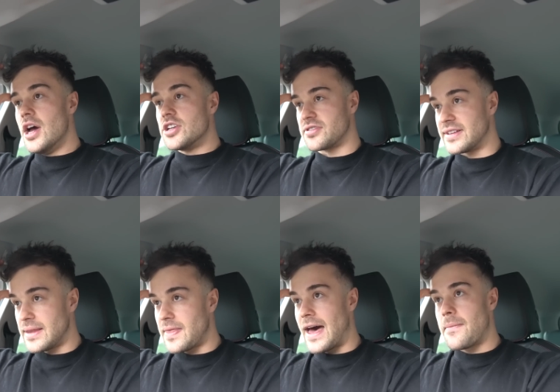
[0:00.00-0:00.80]
so I
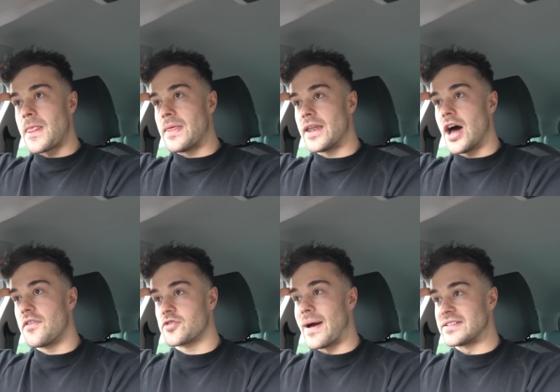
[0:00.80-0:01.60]
did that and then
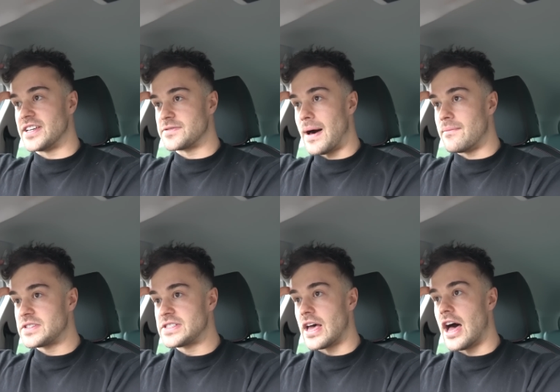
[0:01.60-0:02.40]
after about six
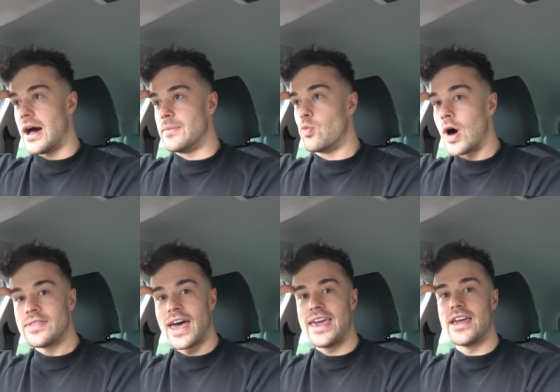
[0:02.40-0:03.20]
months um,
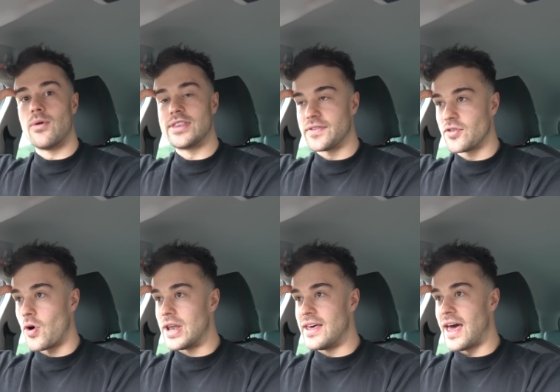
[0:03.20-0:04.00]
one day I went to the
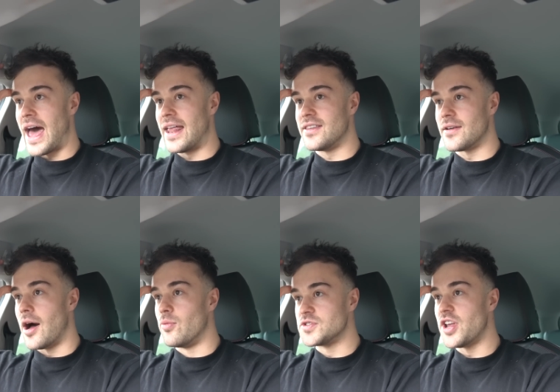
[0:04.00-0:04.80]
toilet and
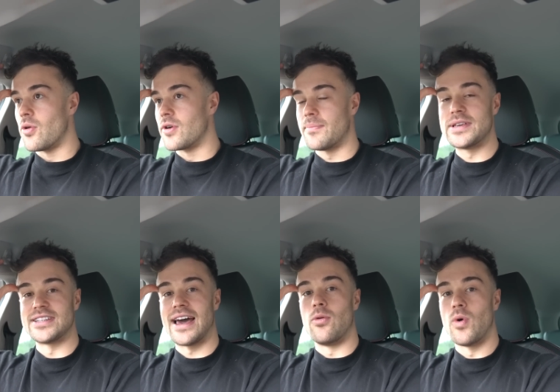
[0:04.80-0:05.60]
I was no longer
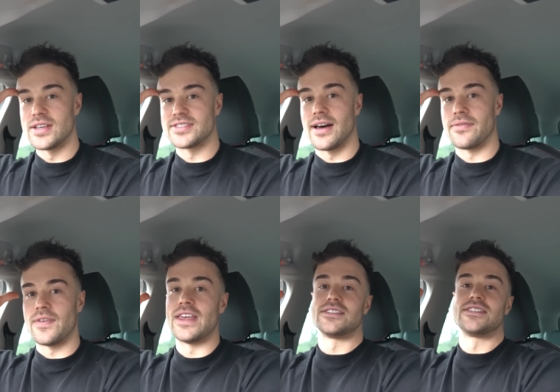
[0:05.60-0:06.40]
pissing out white stuff
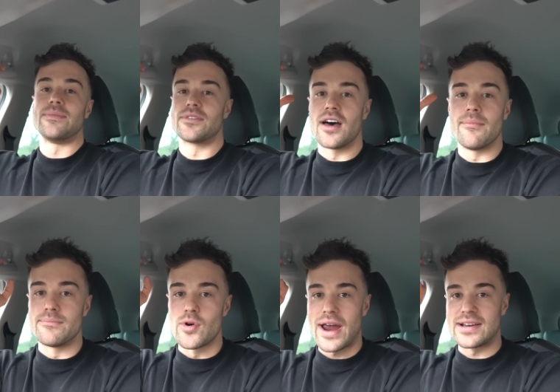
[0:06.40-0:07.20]
it seemed to
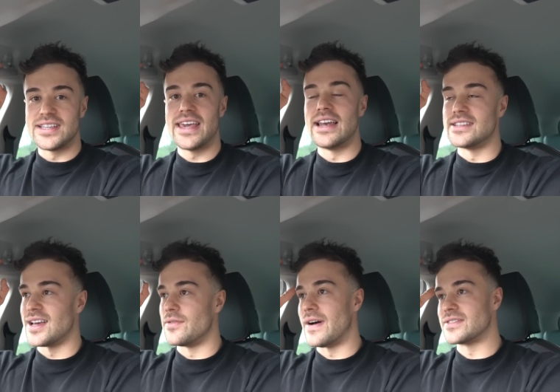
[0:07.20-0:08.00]
miraculously heal
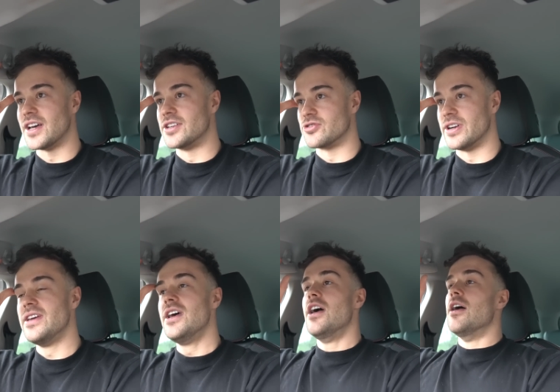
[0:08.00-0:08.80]
itself without surgery
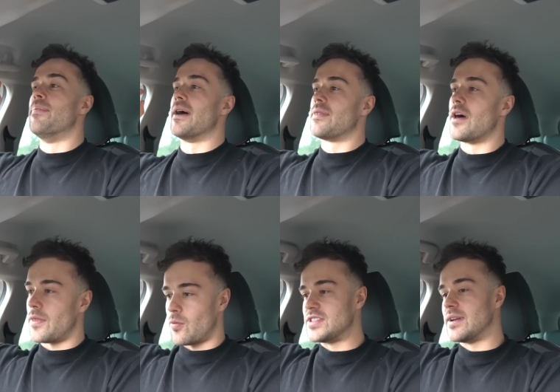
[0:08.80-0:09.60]
but the,
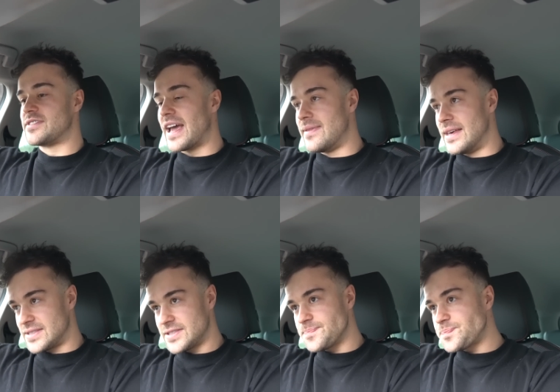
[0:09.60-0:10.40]
the reason I'm saying
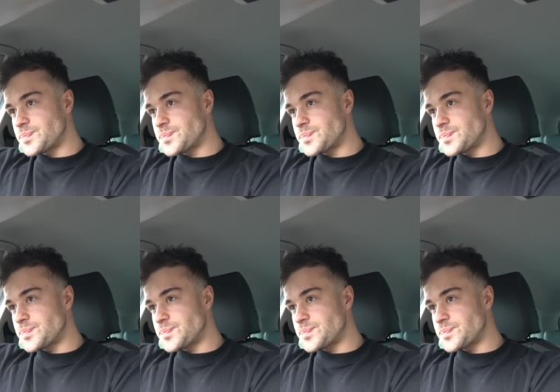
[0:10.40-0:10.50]
this